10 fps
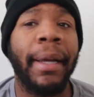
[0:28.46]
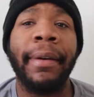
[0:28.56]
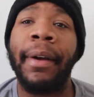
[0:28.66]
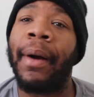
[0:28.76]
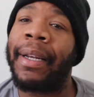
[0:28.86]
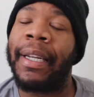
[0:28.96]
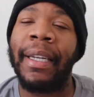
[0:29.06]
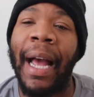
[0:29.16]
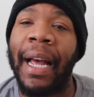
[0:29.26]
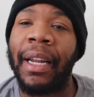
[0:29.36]
No, I did
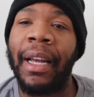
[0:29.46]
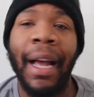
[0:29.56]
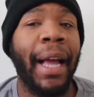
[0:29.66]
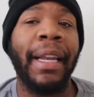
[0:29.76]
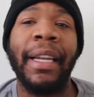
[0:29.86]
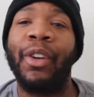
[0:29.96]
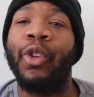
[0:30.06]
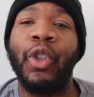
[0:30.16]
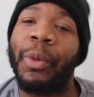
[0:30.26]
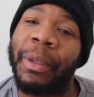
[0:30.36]
not. I didn't know
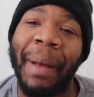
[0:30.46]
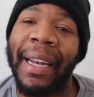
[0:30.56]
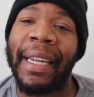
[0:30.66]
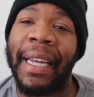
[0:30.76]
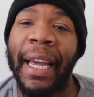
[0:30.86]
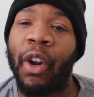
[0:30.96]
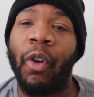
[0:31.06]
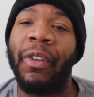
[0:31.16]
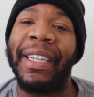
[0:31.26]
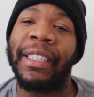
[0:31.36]
you was about to get
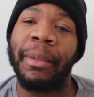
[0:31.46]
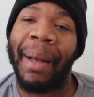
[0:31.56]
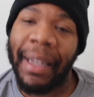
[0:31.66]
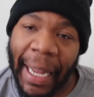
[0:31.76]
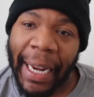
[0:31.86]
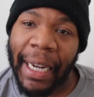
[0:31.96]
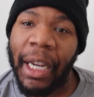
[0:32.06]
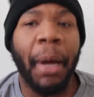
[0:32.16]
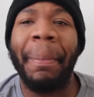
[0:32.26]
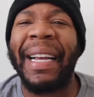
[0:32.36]
over into my lane
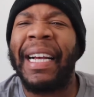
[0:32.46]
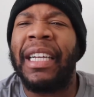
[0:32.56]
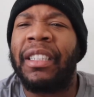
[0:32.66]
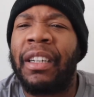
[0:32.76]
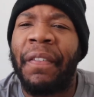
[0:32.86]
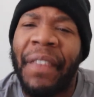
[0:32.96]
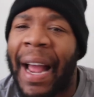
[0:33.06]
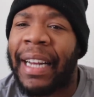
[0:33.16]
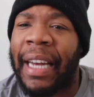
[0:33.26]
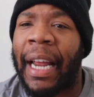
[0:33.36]
because of the
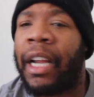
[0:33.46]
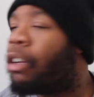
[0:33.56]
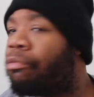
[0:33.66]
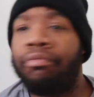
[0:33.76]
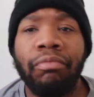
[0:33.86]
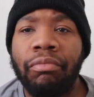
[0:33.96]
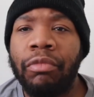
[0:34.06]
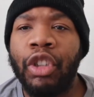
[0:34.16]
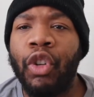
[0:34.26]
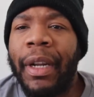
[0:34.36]
fact that
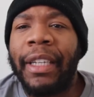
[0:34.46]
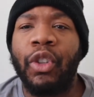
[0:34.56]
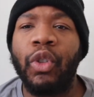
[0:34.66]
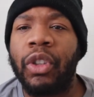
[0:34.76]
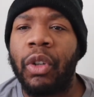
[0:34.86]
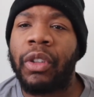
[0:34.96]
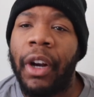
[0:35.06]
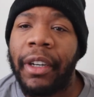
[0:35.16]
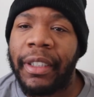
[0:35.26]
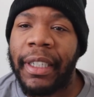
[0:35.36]
you didn't use no
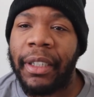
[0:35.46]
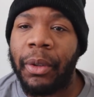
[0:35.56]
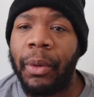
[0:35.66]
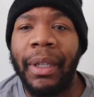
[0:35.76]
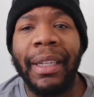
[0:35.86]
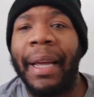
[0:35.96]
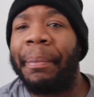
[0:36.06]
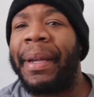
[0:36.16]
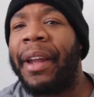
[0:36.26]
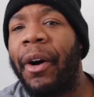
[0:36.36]
turn signal, letting
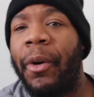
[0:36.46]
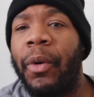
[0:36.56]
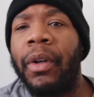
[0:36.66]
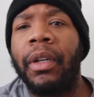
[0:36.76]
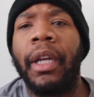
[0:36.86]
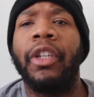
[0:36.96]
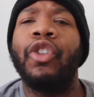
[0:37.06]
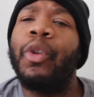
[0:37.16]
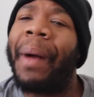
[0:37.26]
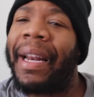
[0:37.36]
me know that
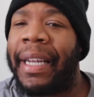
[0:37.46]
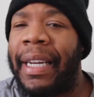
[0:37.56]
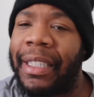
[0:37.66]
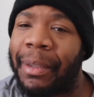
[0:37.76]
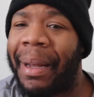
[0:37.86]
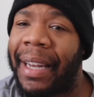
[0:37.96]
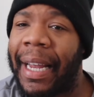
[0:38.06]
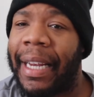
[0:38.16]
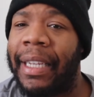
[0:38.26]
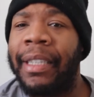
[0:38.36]
you about to get into my
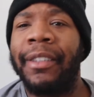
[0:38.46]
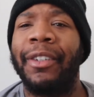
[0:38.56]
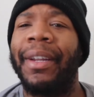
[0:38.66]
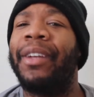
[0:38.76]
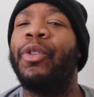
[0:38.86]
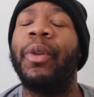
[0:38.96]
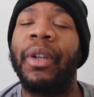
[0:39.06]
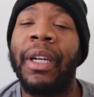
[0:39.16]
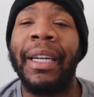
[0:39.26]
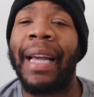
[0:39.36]
lane. So now you
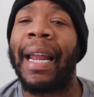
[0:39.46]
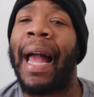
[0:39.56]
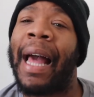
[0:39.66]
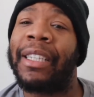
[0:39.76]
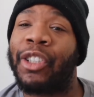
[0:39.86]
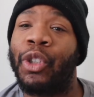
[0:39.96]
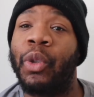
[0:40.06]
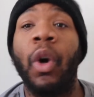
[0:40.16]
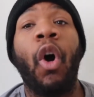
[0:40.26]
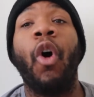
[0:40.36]
got an attitude,
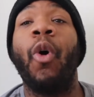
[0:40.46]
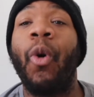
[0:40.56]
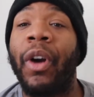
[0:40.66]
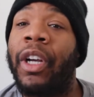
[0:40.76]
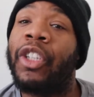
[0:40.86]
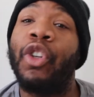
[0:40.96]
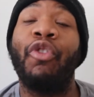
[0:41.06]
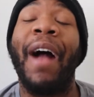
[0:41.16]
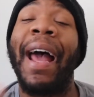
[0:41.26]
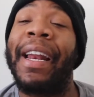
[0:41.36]
or you
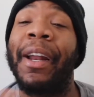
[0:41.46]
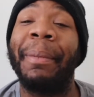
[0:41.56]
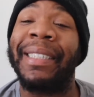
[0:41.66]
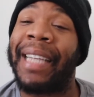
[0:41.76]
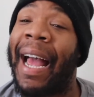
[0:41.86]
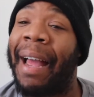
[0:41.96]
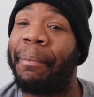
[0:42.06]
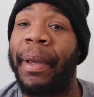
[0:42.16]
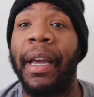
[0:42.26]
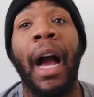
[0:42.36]
riding up beside
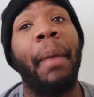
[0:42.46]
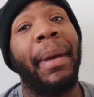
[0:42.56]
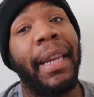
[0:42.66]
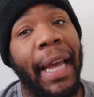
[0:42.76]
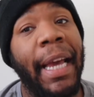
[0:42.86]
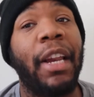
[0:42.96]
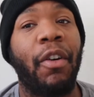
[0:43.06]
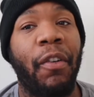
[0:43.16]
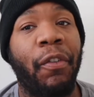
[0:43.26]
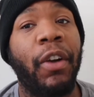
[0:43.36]
me. I'm hitting 80
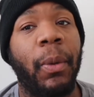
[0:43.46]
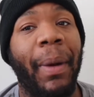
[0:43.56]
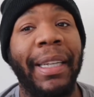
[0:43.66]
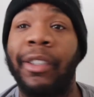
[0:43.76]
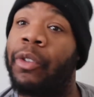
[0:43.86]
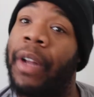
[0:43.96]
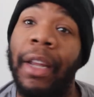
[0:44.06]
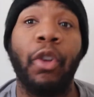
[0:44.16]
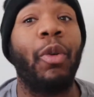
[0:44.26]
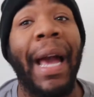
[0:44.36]
on the freeway, so now
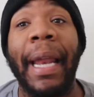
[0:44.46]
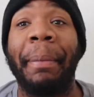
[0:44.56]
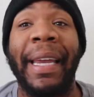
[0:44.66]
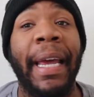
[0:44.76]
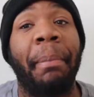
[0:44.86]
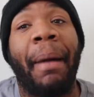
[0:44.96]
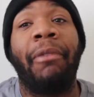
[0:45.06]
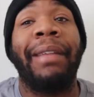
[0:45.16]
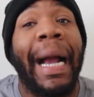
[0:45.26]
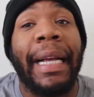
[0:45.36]
you gotta be hitting
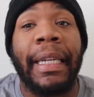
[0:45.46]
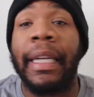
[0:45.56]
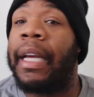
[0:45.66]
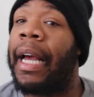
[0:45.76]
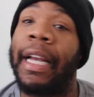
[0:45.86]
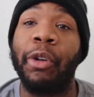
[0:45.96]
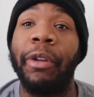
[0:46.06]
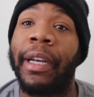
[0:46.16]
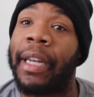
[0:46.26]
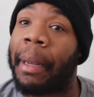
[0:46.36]
about 90, and you
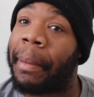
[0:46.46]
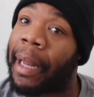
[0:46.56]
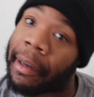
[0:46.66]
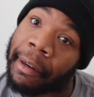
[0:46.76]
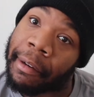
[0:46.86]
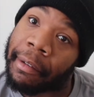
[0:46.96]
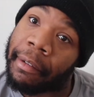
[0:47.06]
looking at me like this.